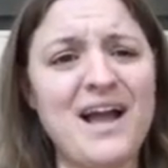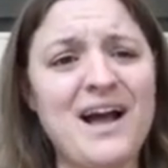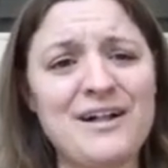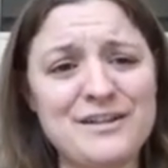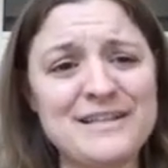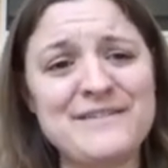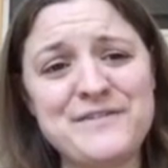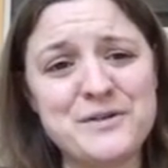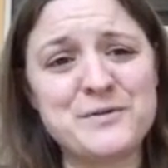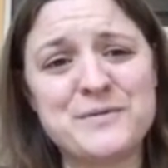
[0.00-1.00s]
I'll leave
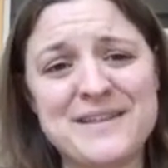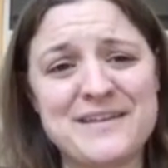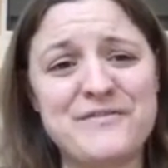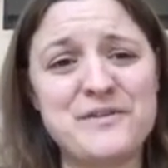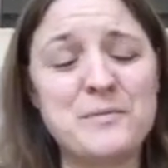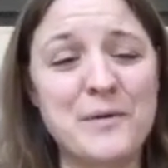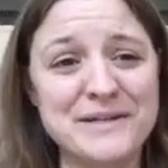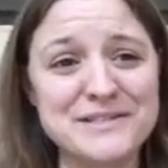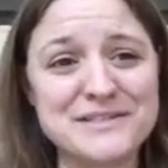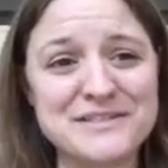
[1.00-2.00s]
you with a few
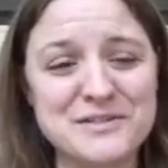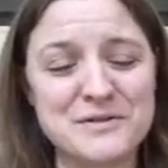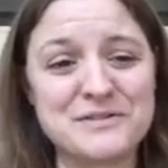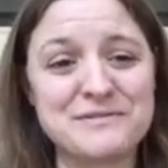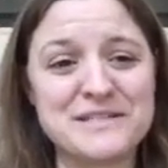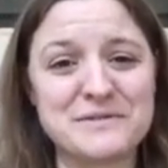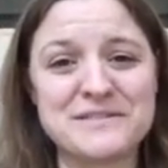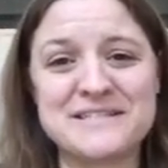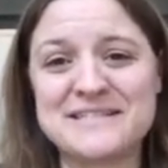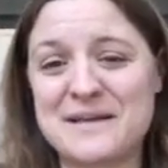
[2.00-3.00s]
pointers towards
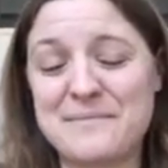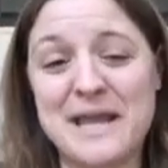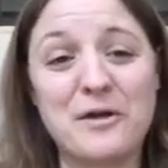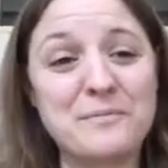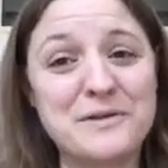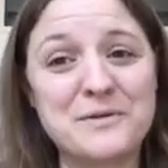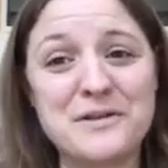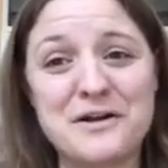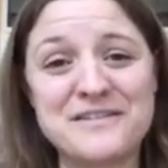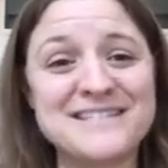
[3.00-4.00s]
resources that may help you
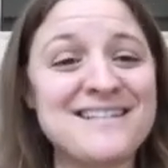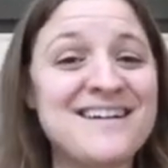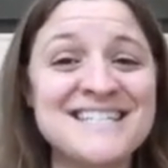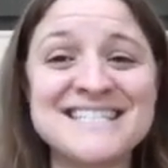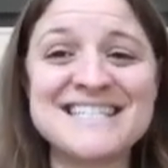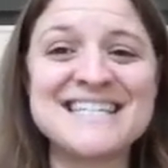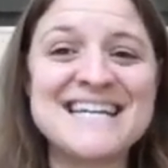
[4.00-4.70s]
along these lines.